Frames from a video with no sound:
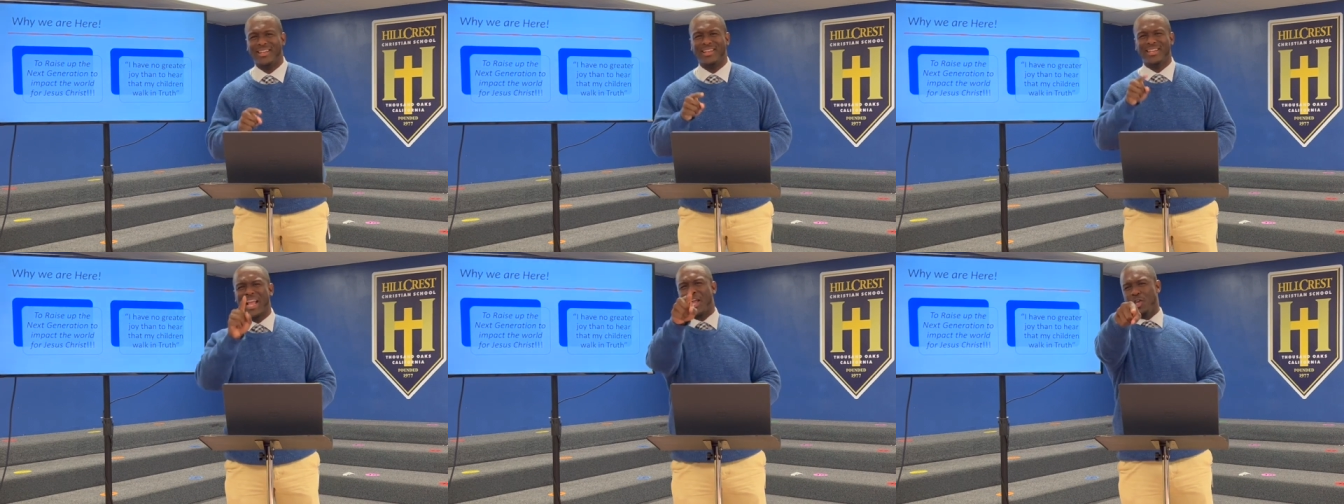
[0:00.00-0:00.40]

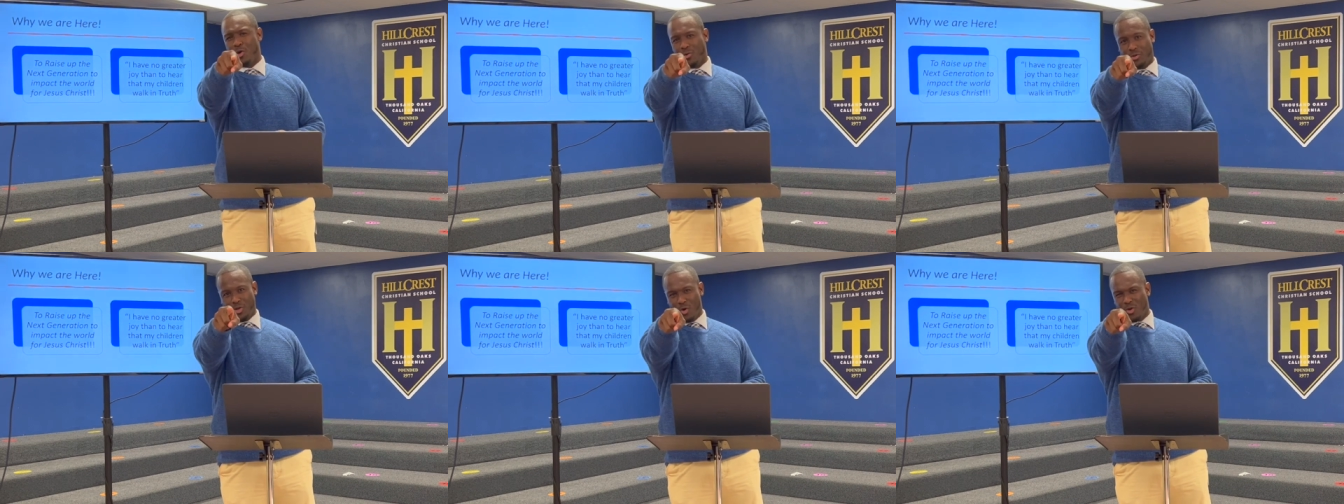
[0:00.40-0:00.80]
Yeah,
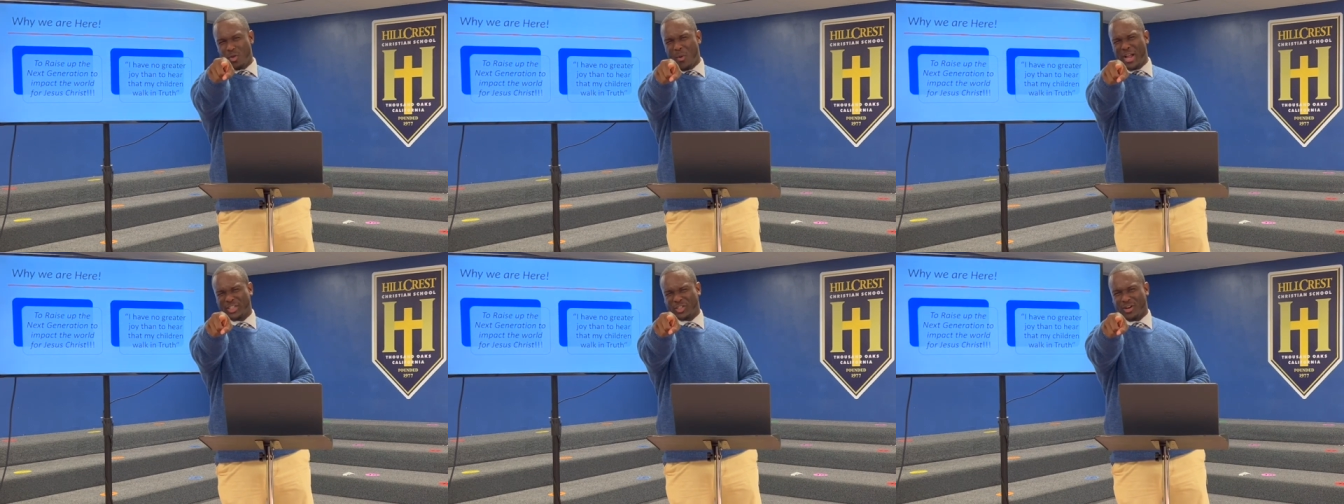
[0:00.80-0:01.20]
you. You in the
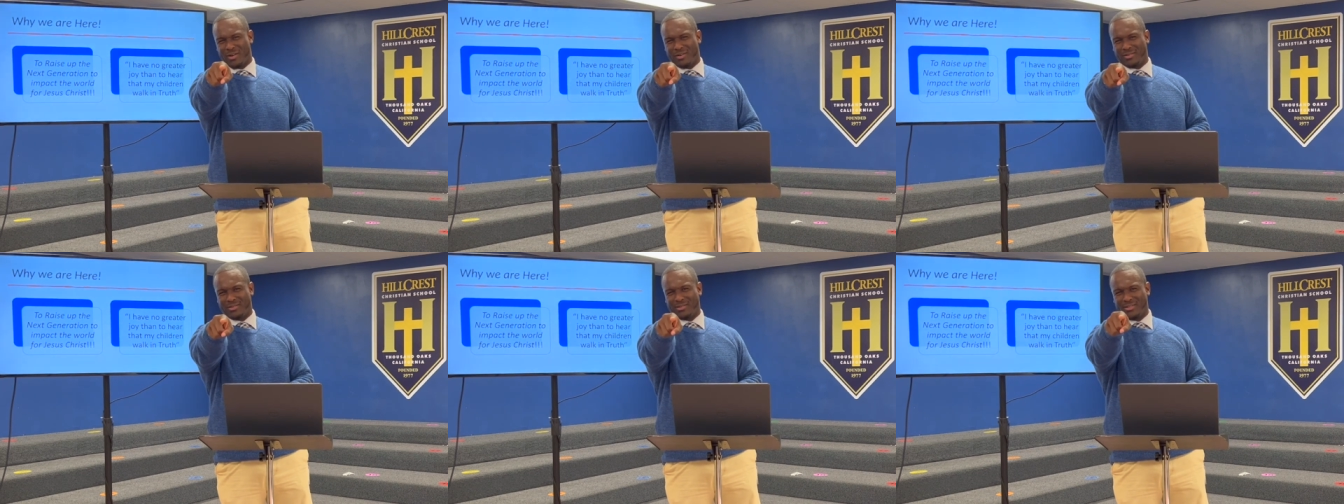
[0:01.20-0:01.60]
white
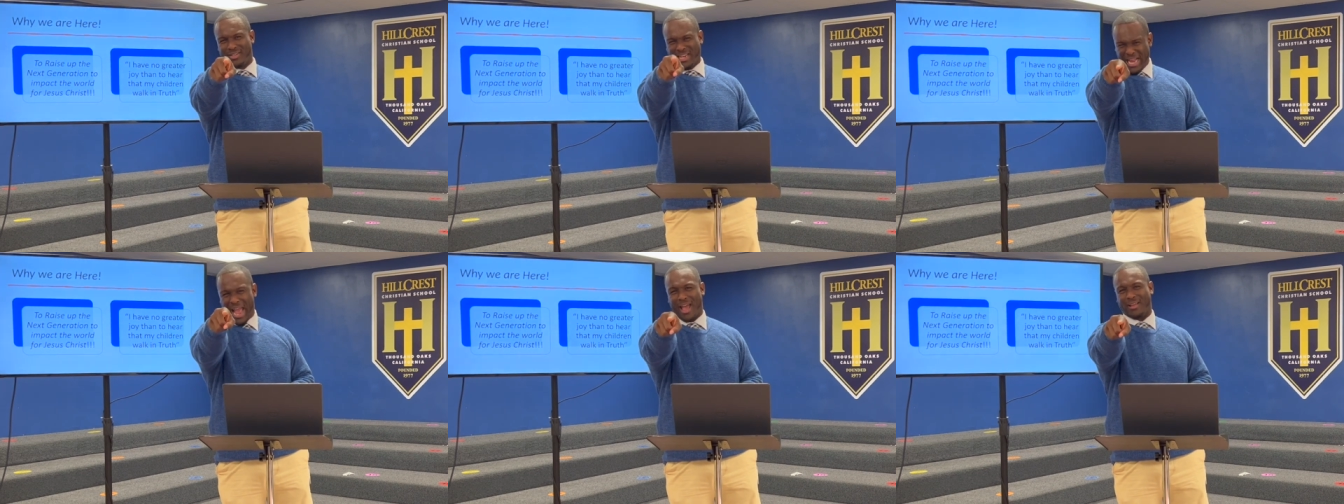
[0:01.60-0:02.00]
shirt.
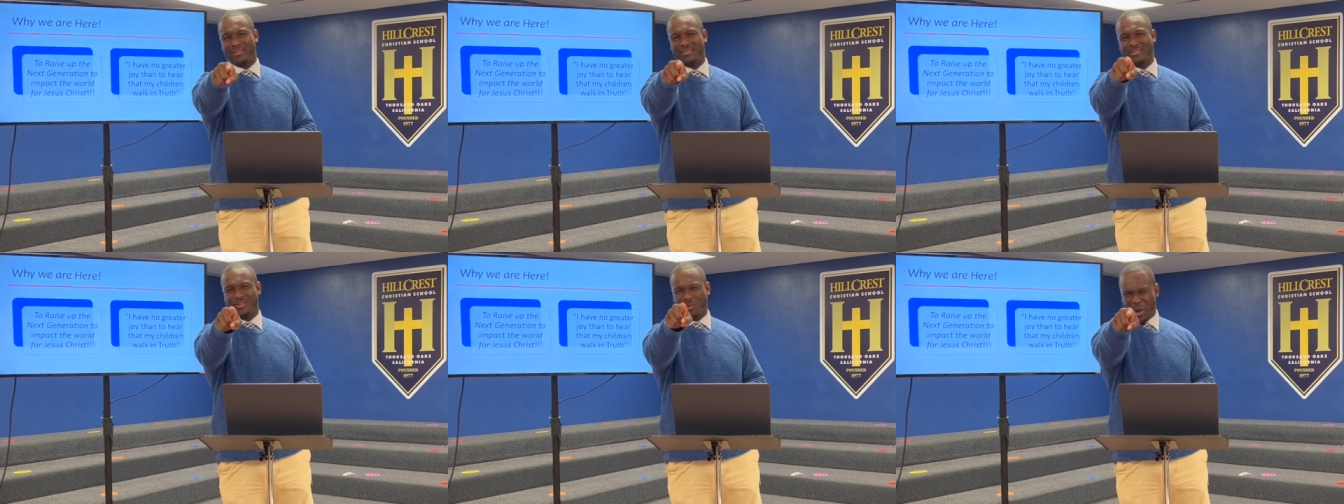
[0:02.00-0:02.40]
Yeah.
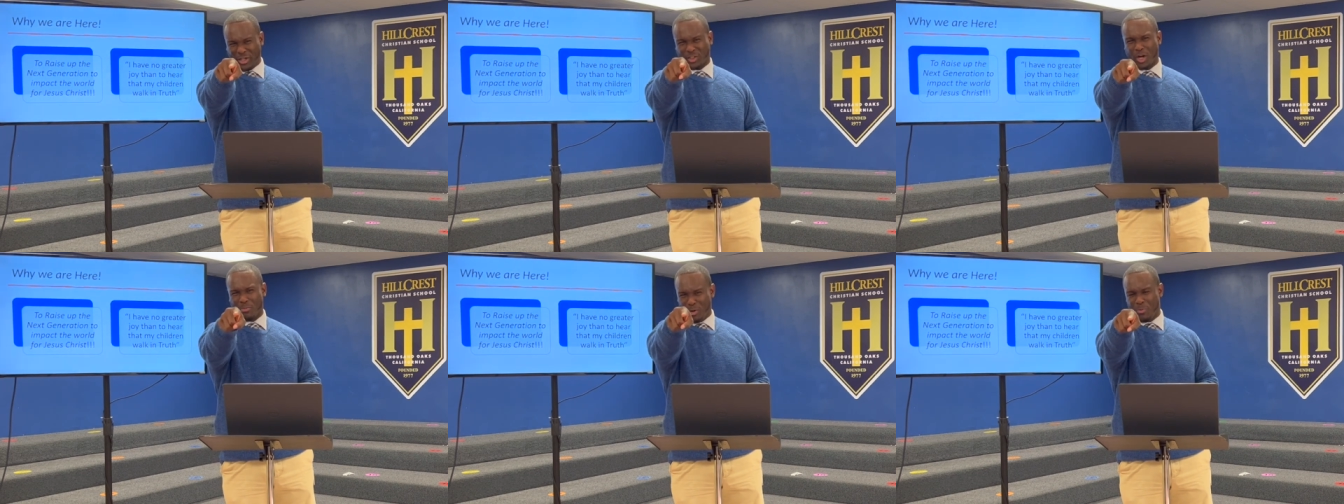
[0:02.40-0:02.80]
White
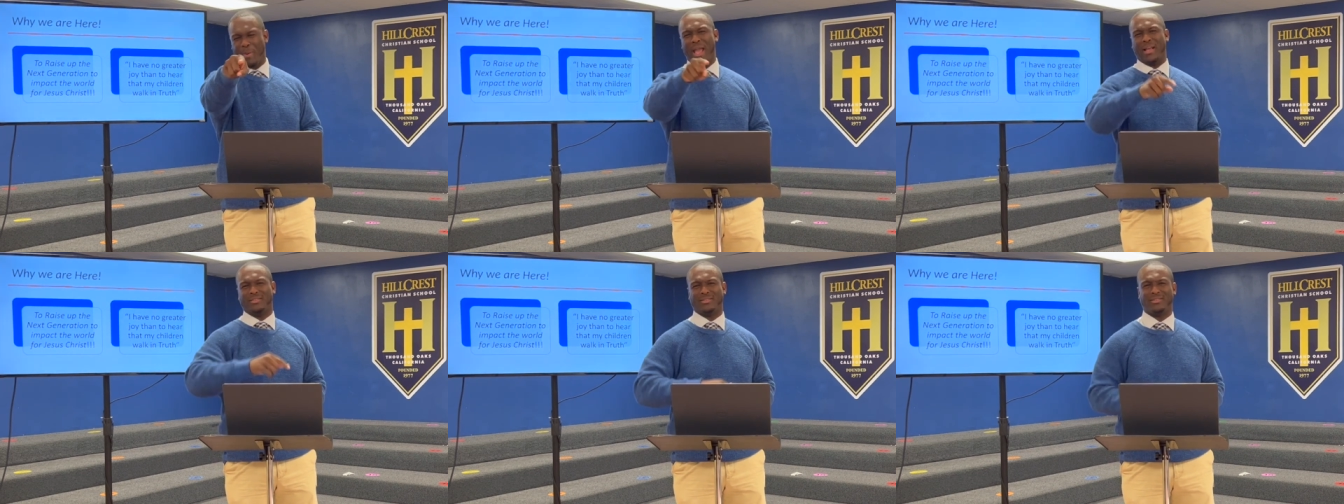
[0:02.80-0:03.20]
shirt, blue
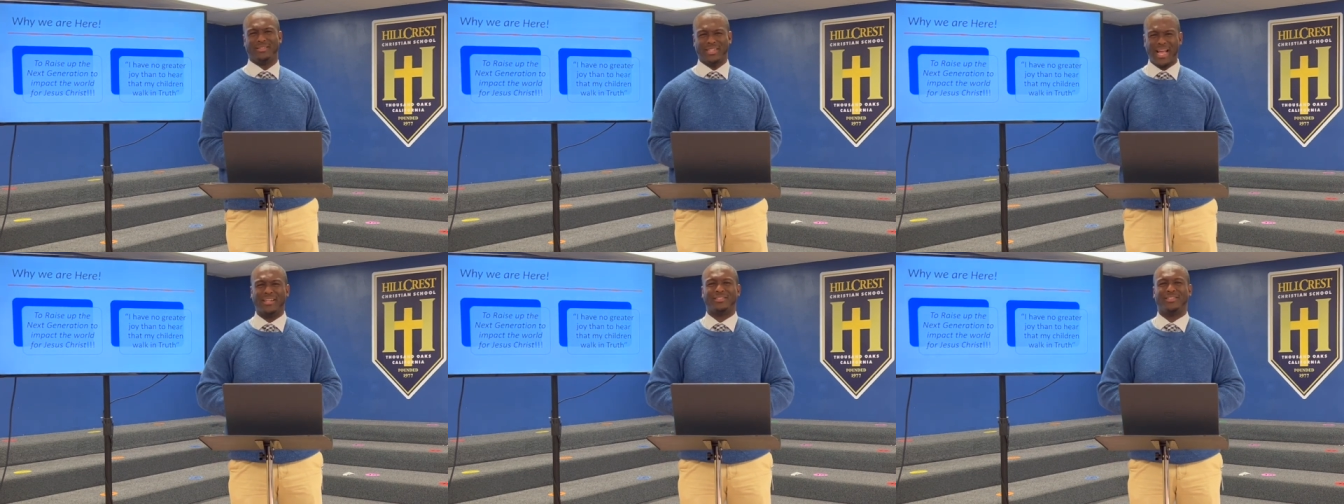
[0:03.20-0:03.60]
pants.
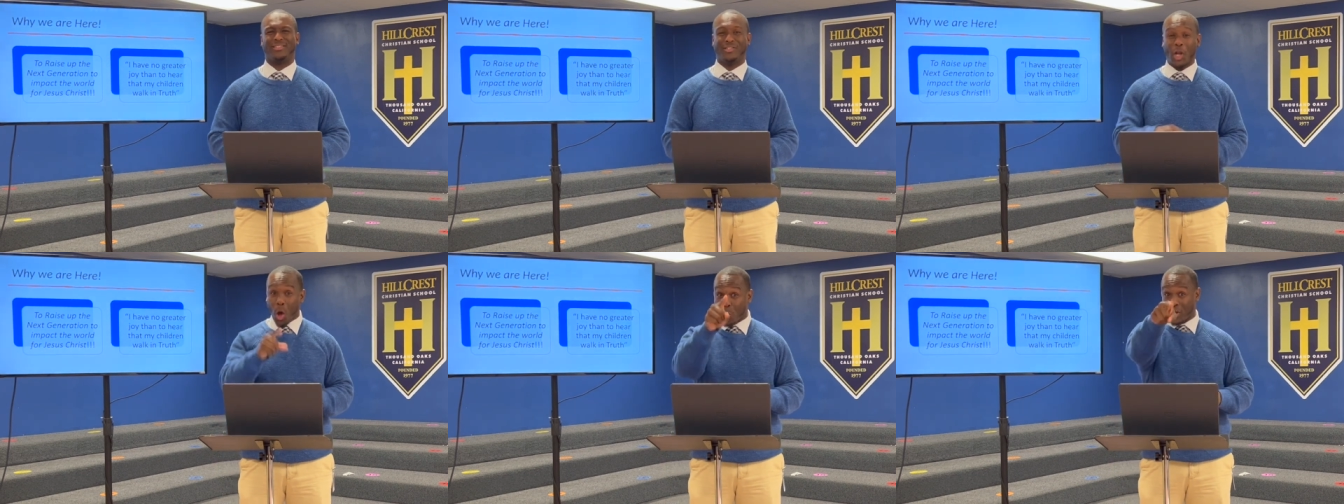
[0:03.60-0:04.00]
Yes.
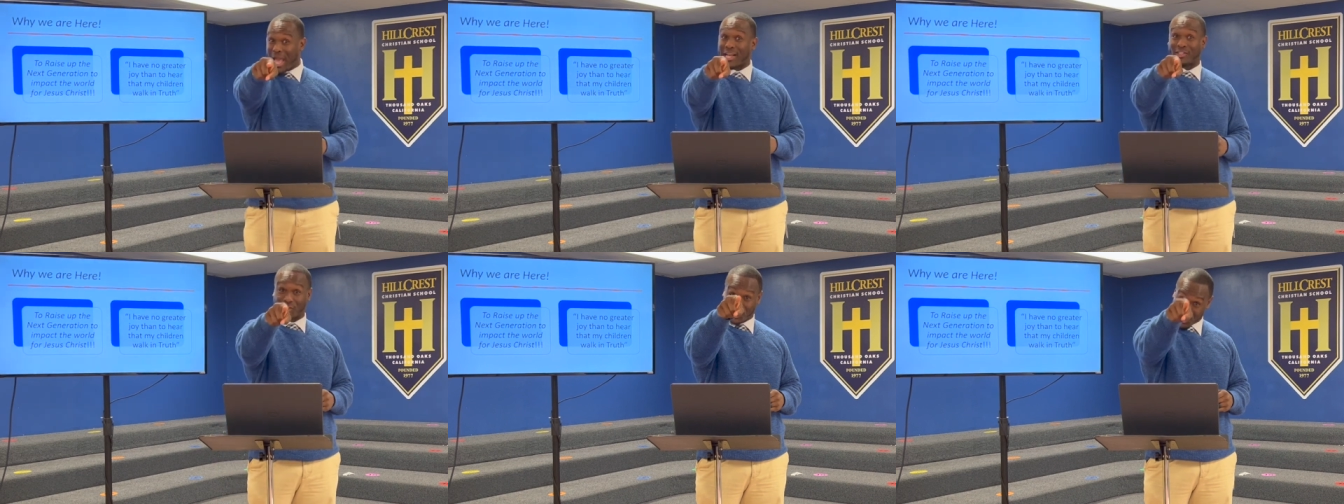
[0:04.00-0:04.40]
No,
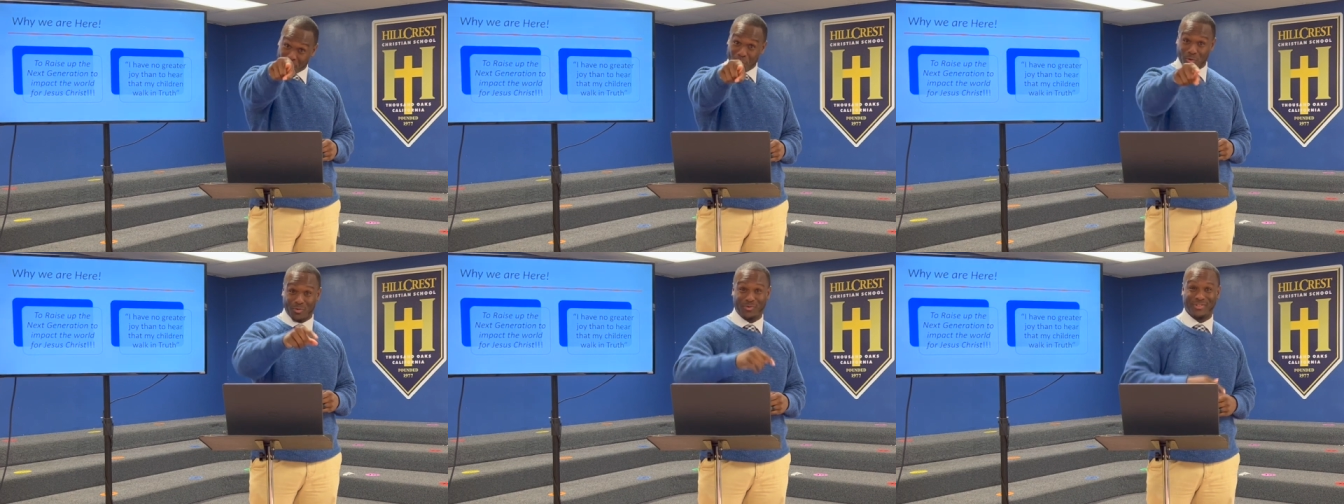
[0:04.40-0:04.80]
yes,
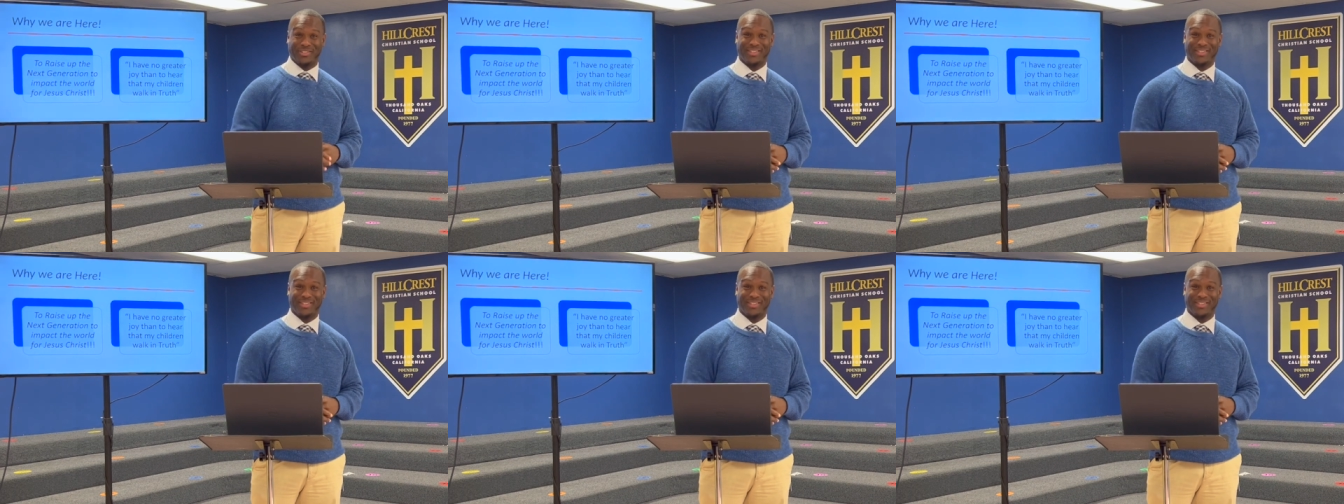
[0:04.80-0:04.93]
you.